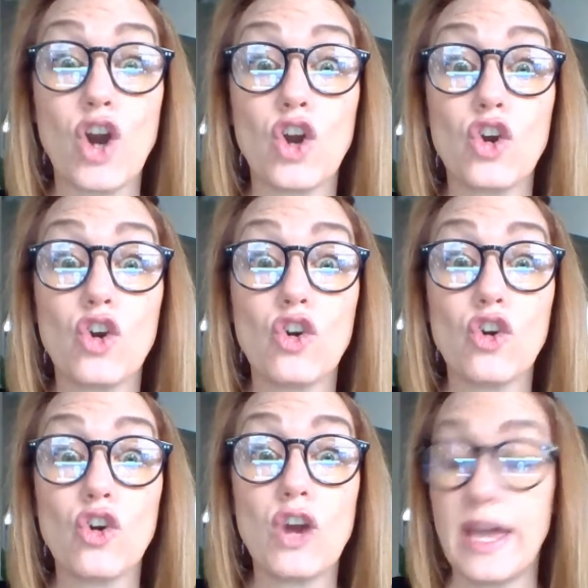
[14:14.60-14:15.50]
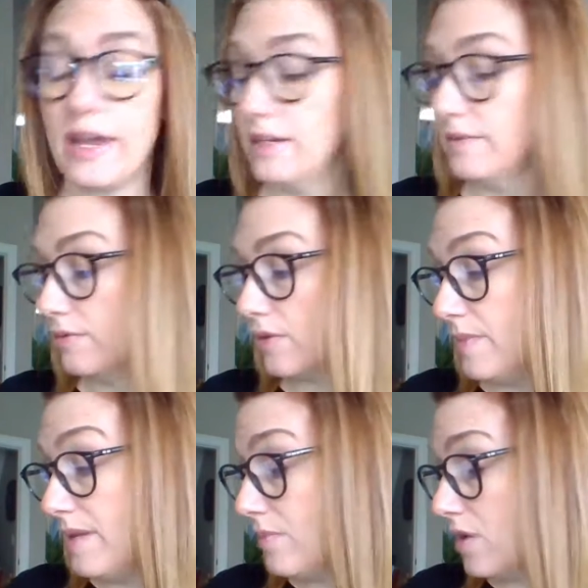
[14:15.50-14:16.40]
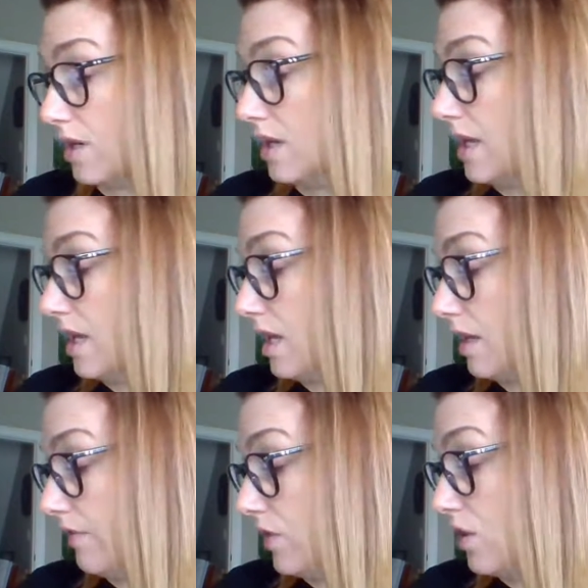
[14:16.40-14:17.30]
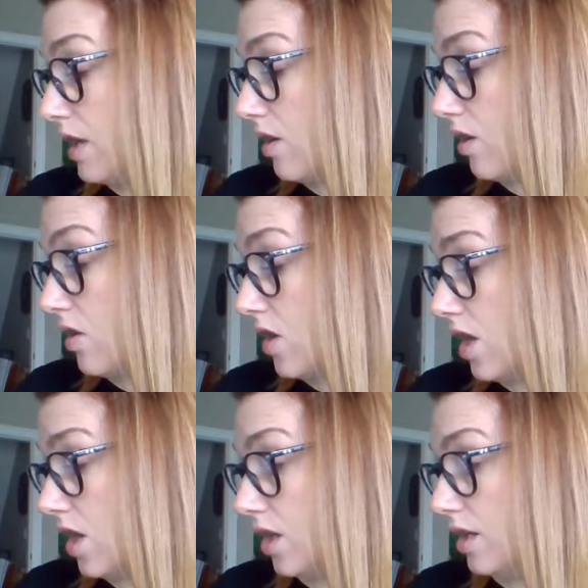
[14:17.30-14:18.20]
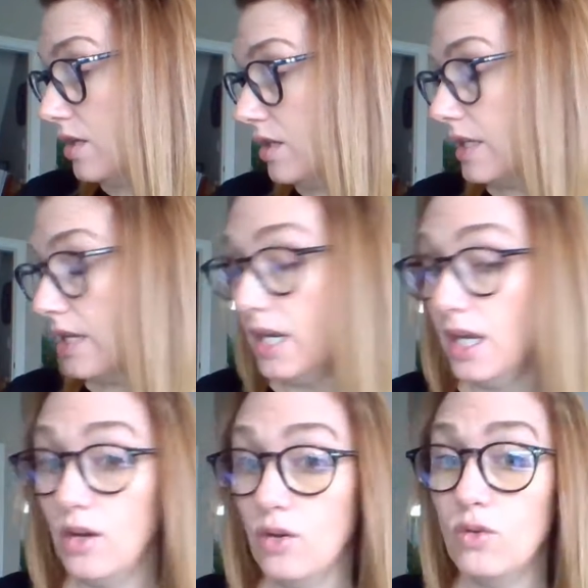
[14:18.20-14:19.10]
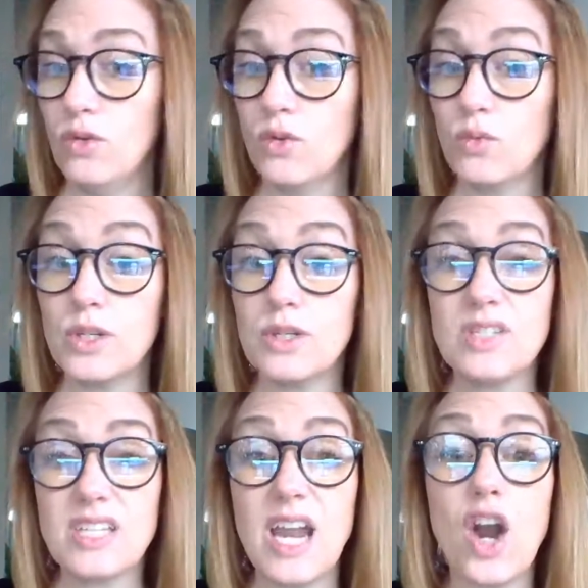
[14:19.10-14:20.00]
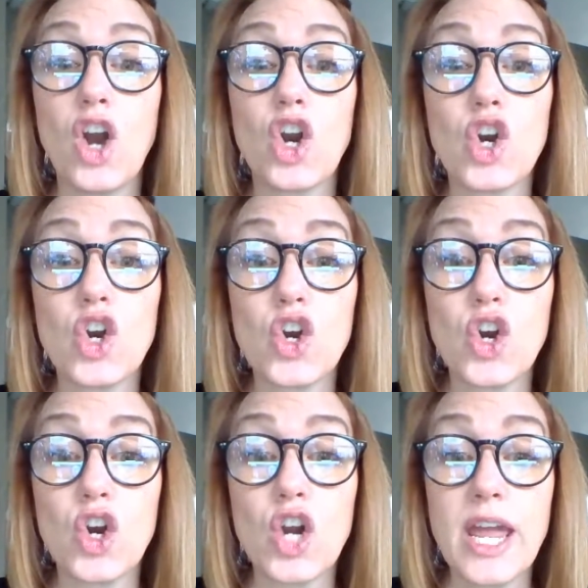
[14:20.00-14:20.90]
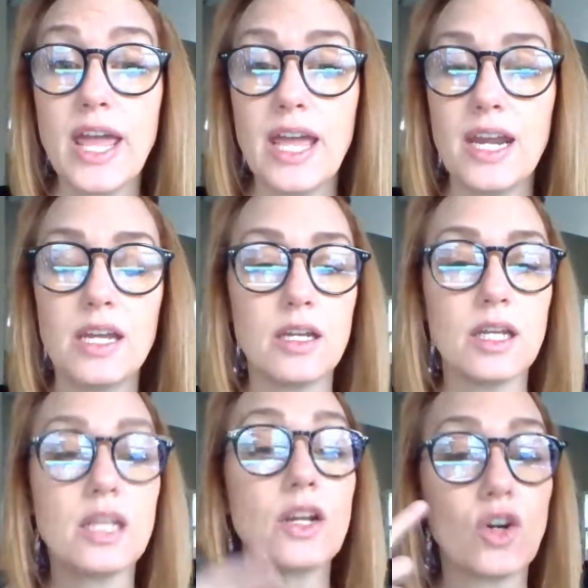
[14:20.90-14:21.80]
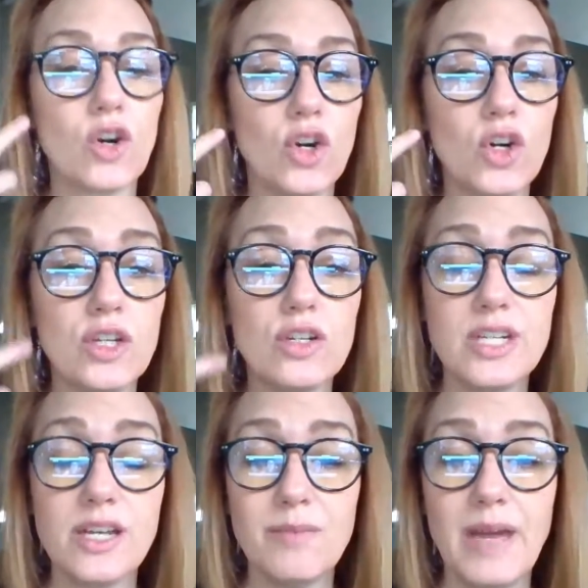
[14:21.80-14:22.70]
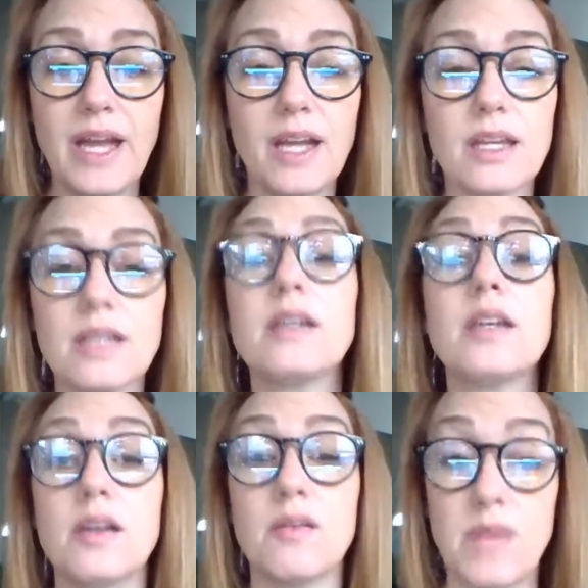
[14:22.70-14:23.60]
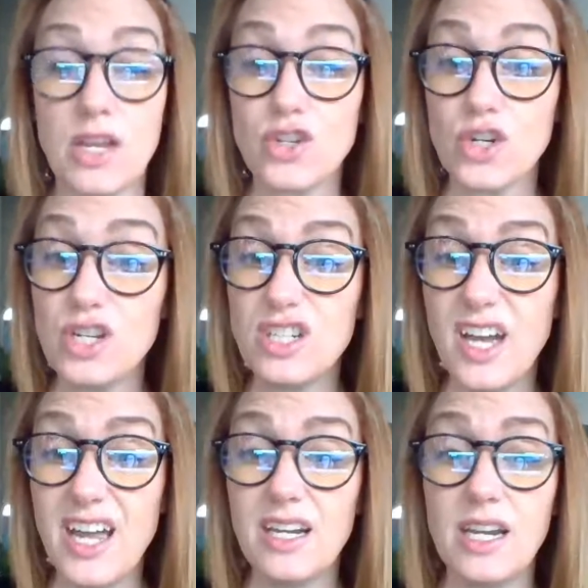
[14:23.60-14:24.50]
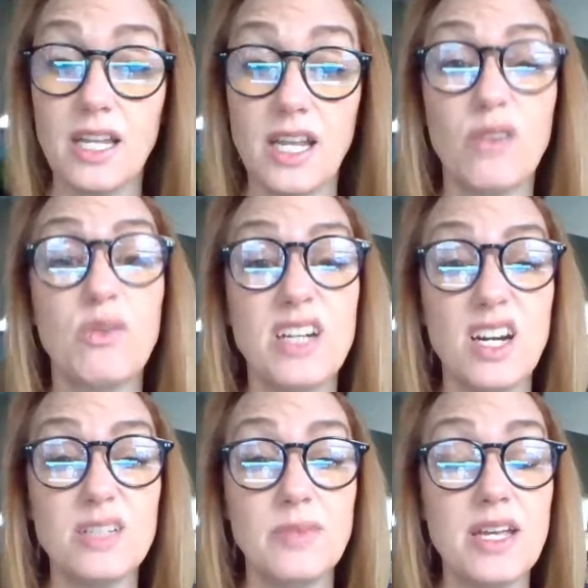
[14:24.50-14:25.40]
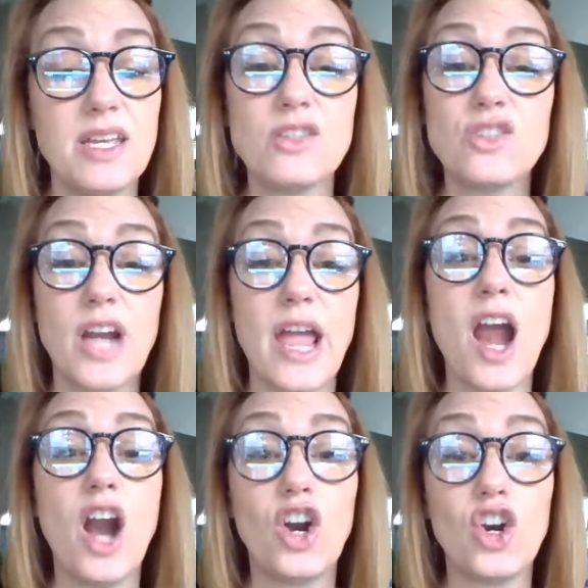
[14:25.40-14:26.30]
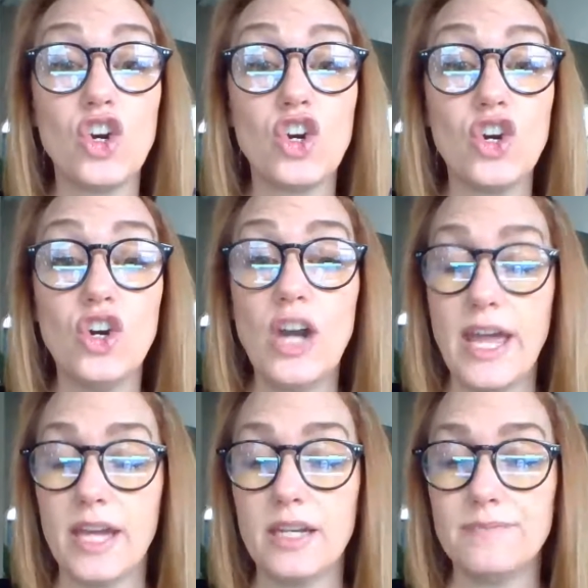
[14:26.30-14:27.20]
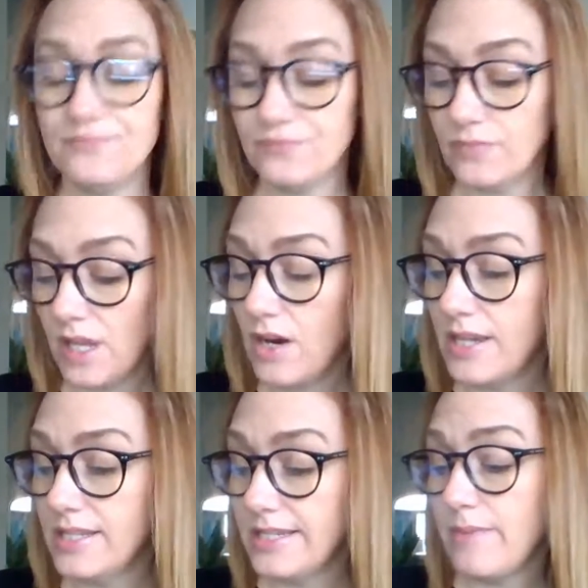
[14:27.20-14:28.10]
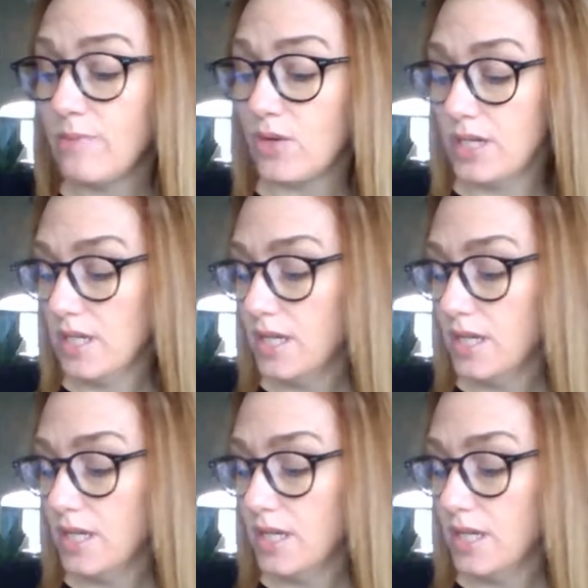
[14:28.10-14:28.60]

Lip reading: Red. Remember, if you're an R kiddo, when you say red, roll your tongue back. Make sure you tighten it like we talked about yesterday. Red. All right, zebra.